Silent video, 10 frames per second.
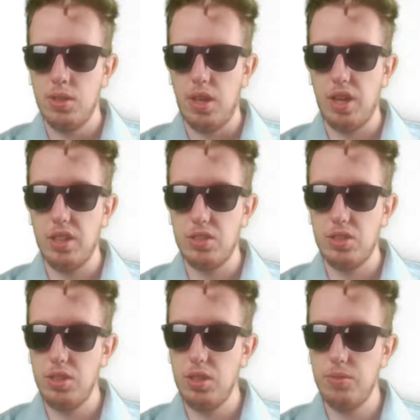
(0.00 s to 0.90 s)
And it
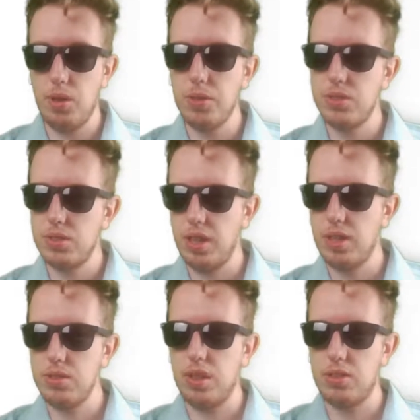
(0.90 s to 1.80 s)
should involve
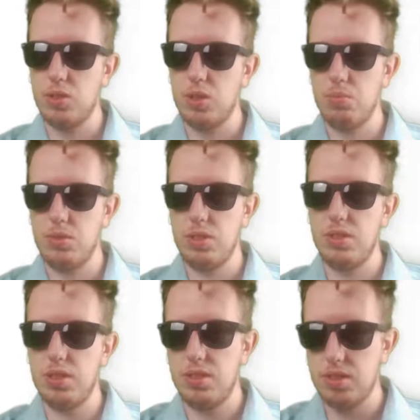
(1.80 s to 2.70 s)
snails, I'd assume.
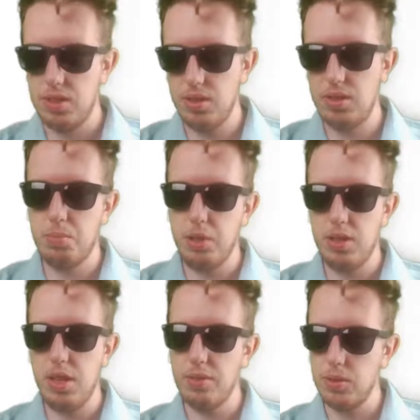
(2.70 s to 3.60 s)
Since it's the
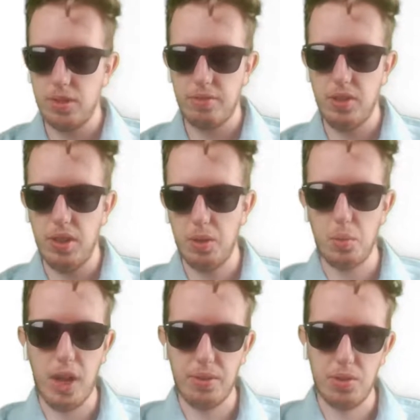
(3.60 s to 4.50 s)
speed level, I feel like
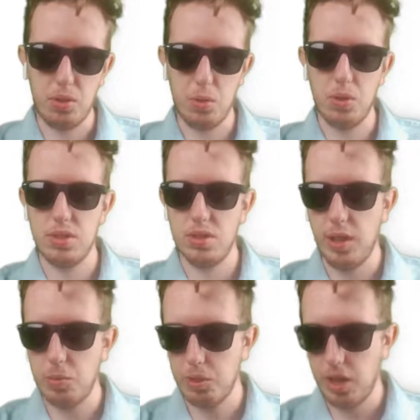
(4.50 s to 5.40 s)
we have to do a
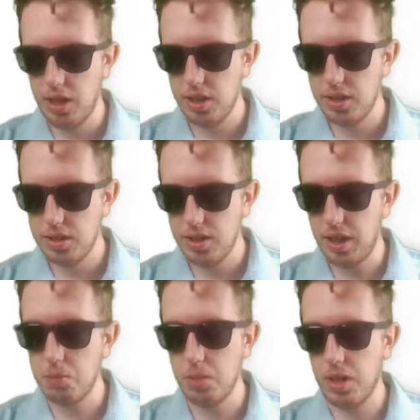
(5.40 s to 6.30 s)
snail mechanic.
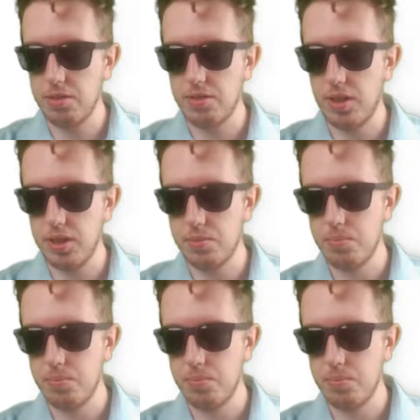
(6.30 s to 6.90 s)
That could be kind of fun.